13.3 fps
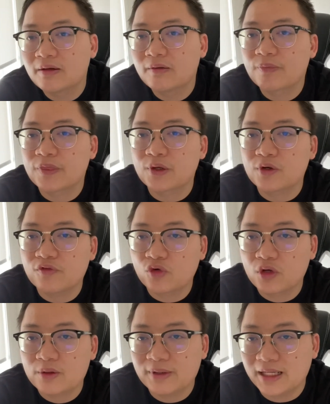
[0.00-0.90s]
30,
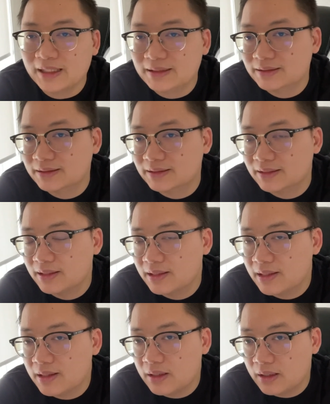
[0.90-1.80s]
40 bucks.
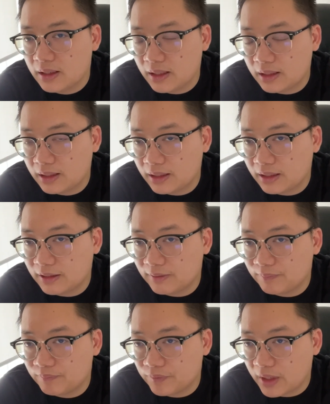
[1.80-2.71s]

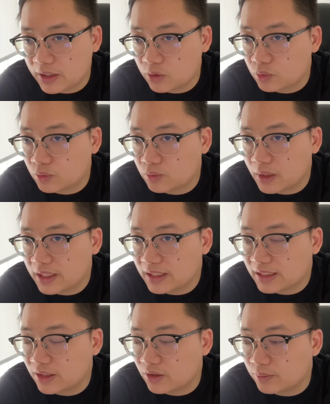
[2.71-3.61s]
I didn't
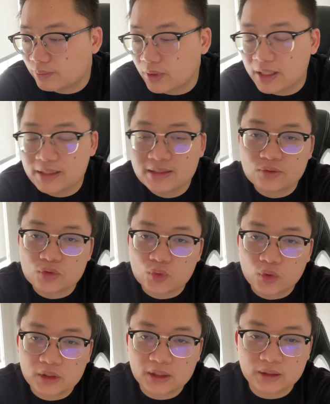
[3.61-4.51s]
care the price. It was
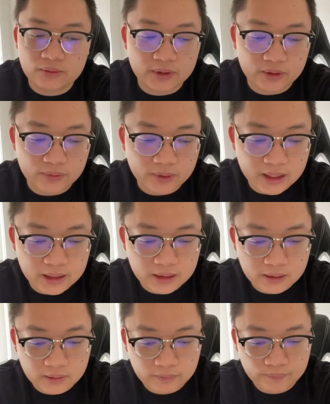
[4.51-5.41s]
worth it right
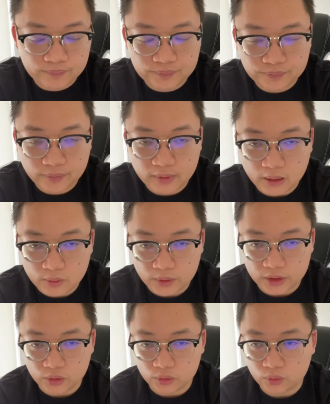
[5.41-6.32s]
away. When
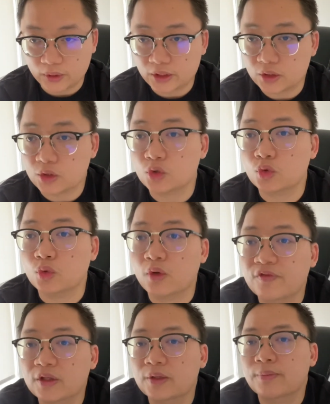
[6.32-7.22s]
you do
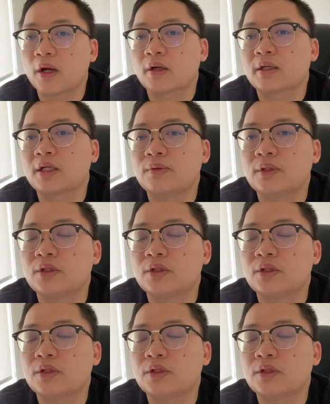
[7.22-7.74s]
affiliate marketing, when you do